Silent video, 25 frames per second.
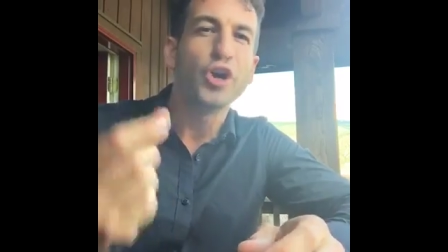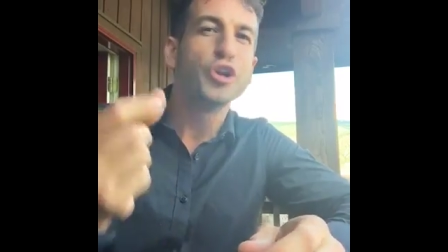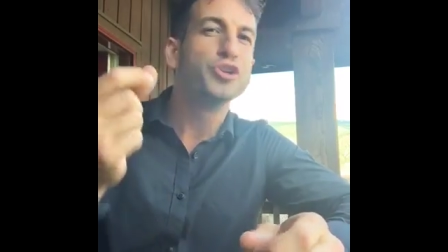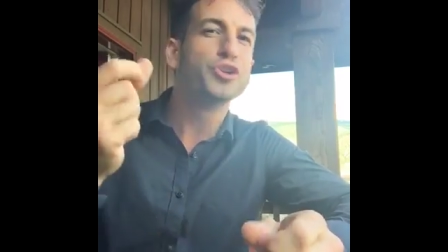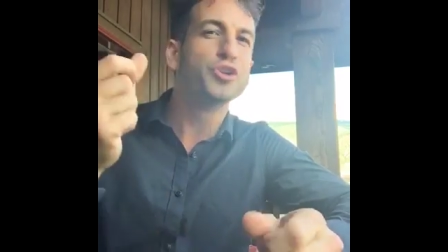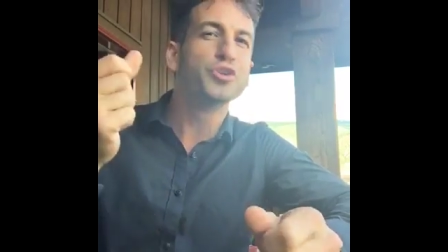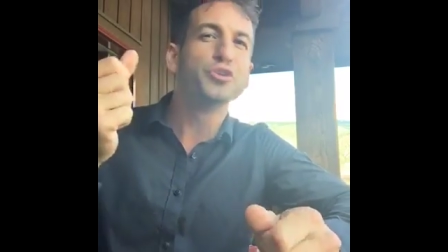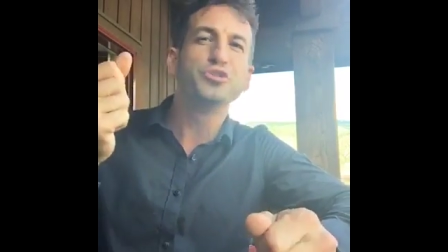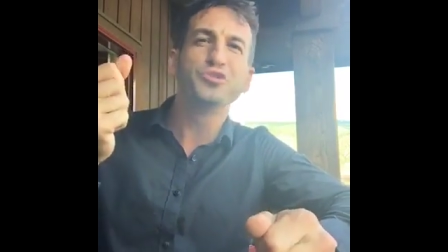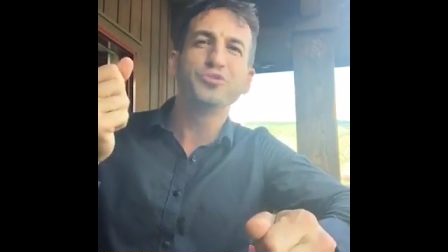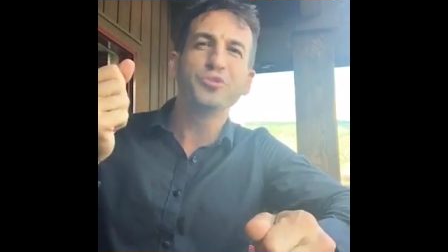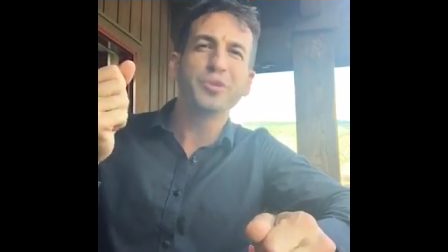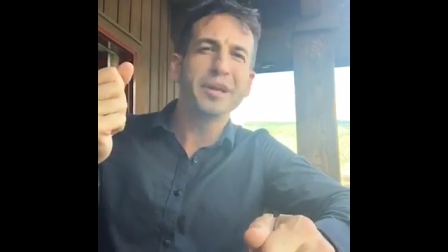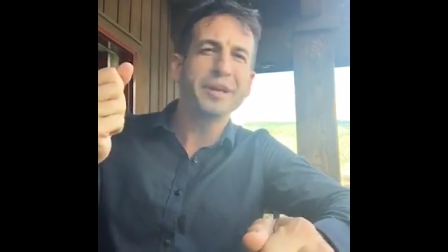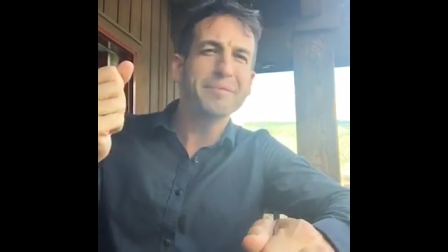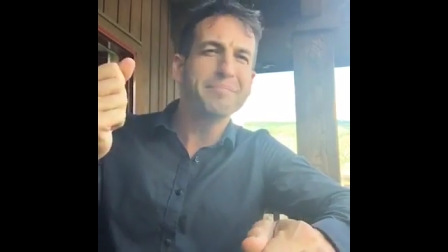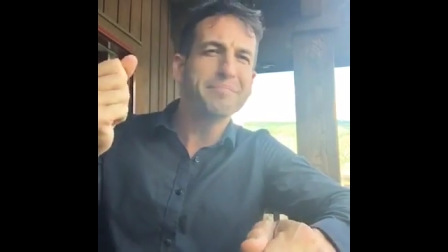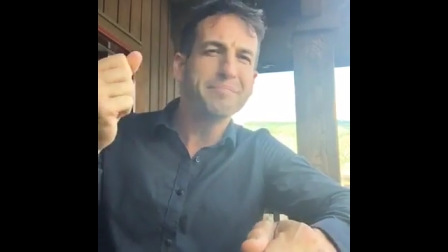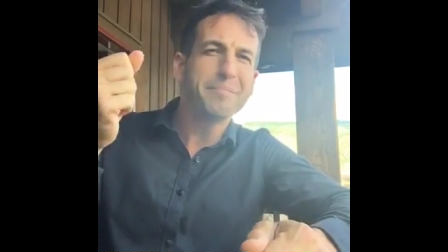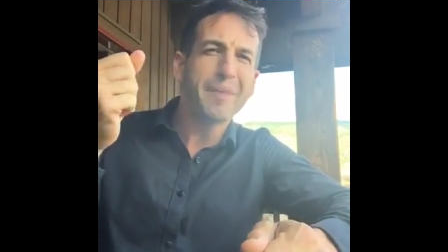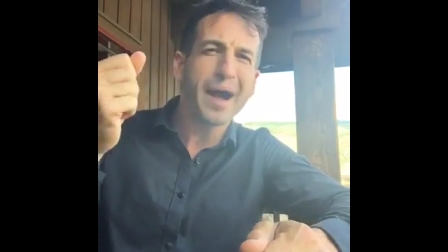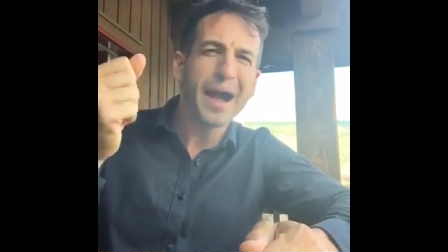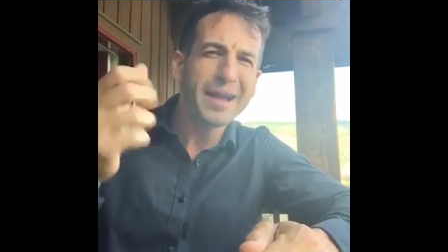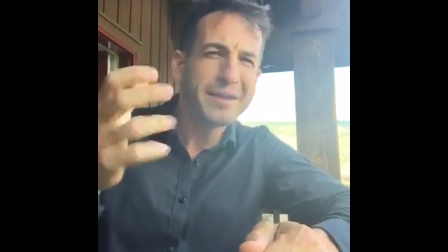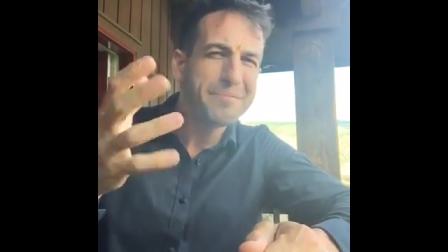Your dream
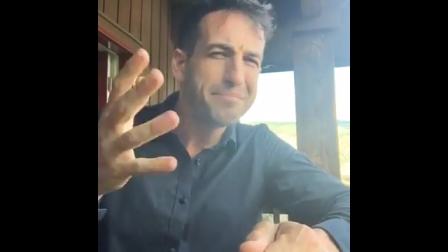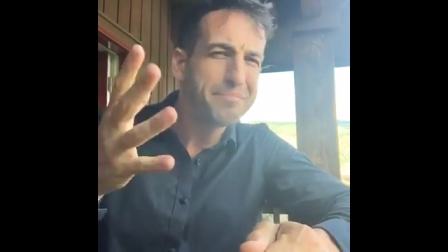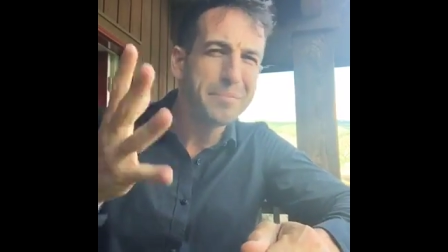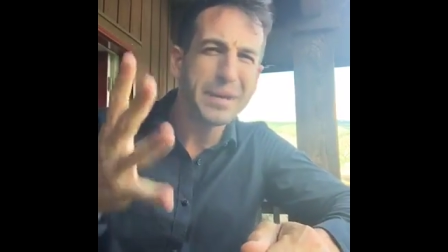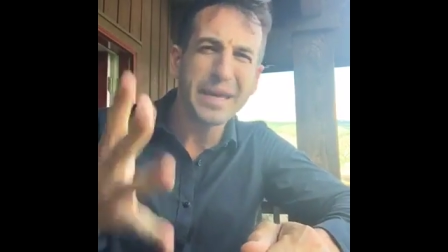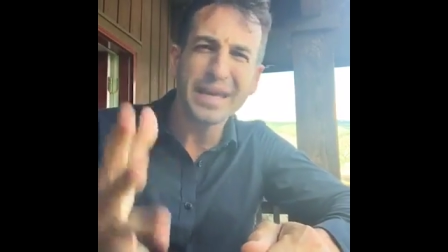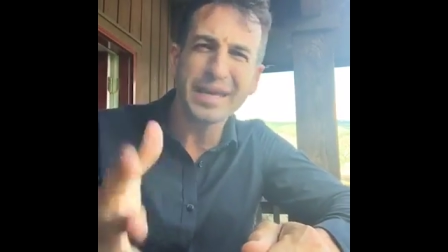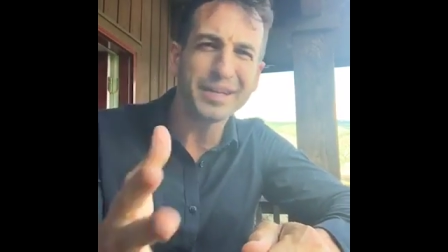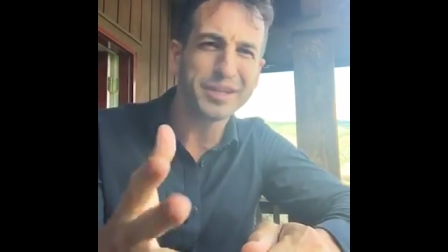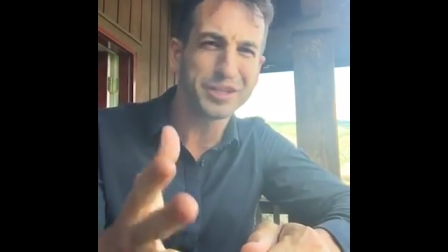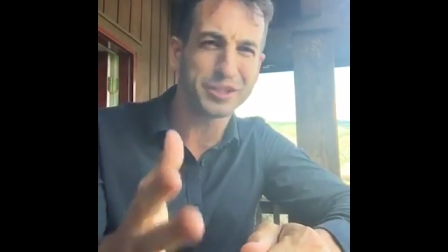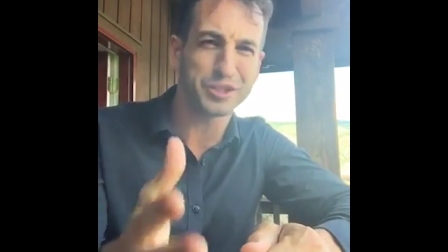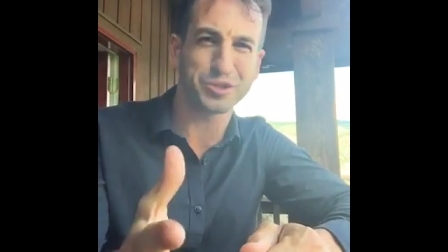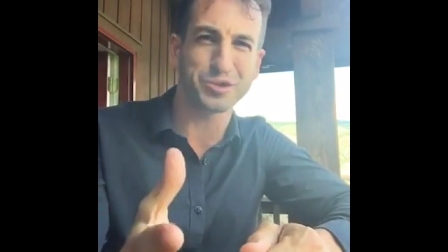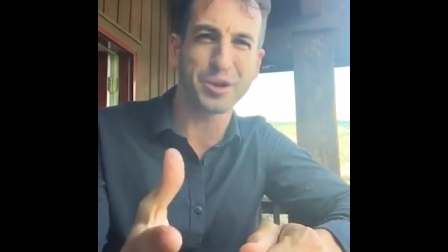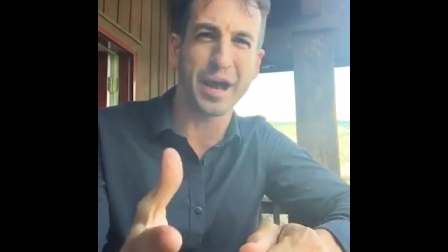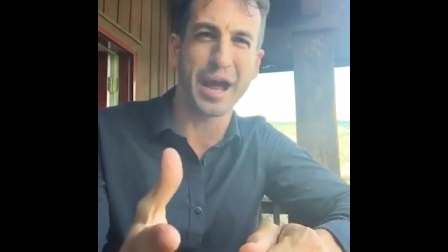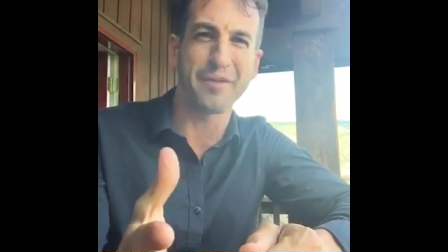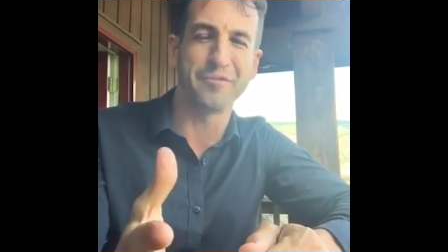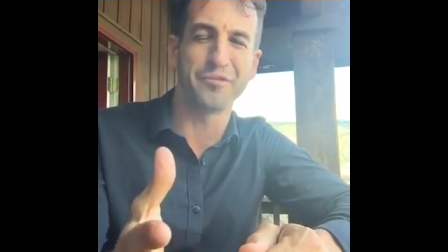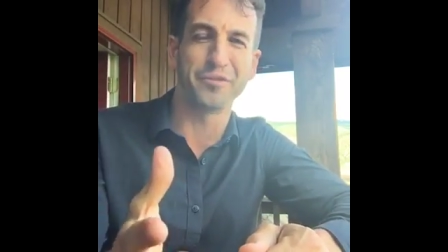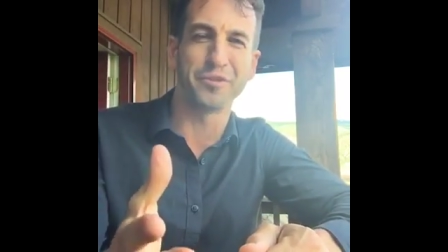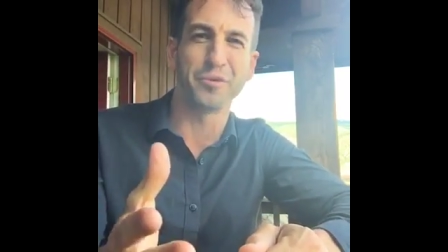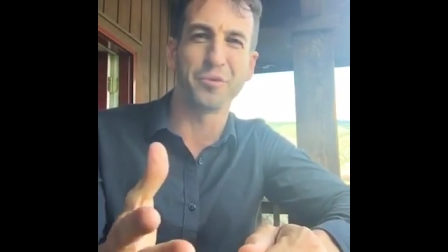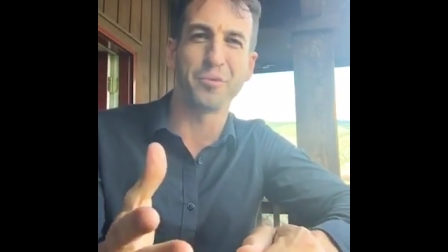might be to
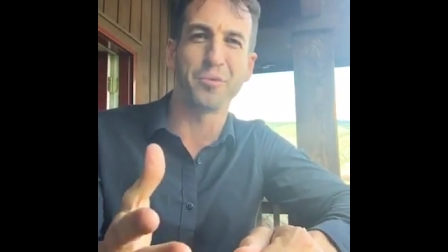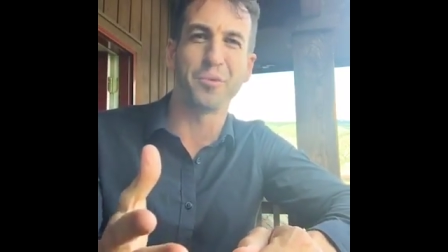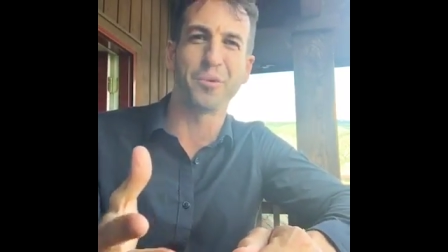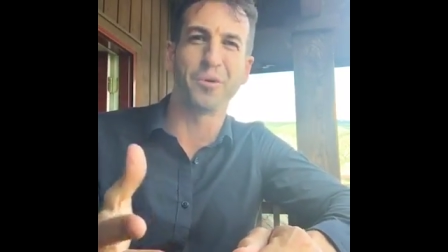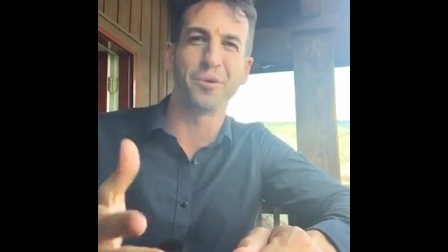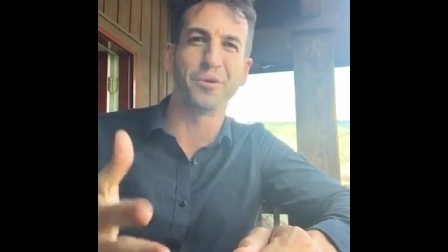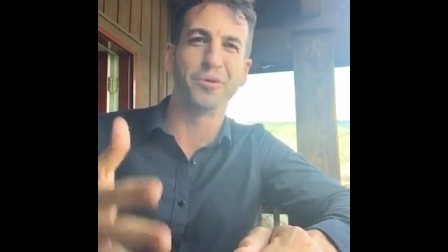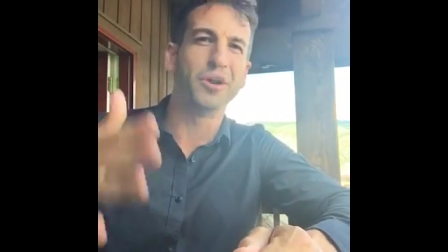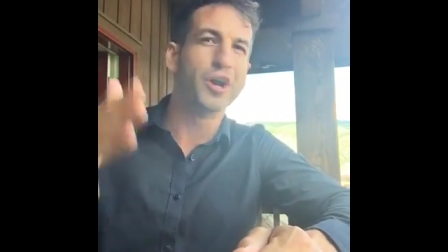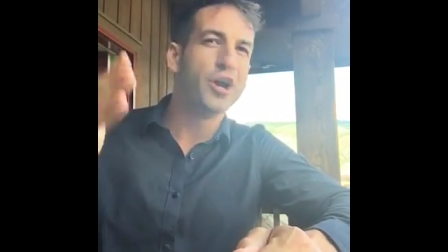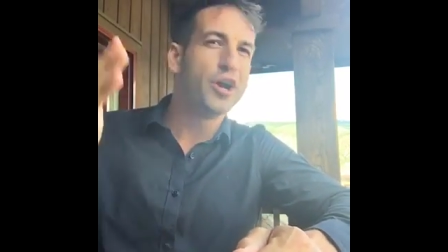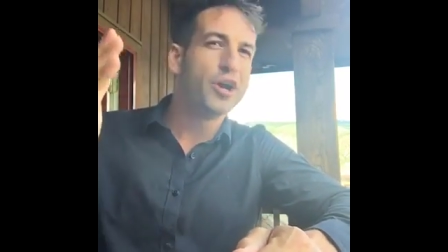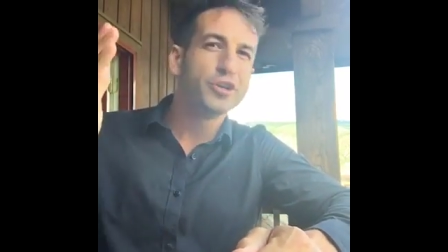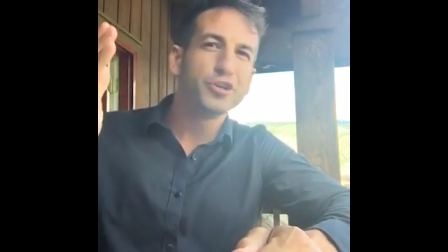travel the world.